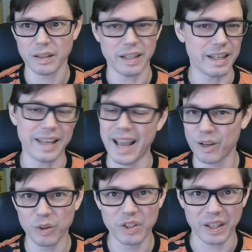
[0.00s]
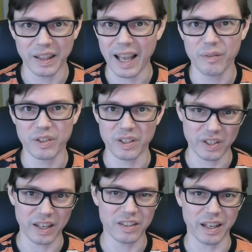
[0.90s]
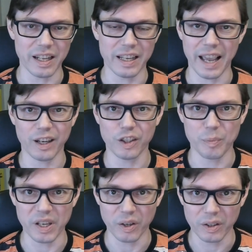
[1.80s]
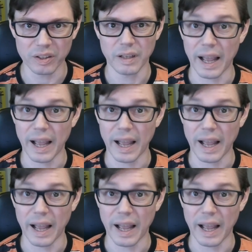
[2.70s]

He cackles and laughs and says that he cannot be hurt.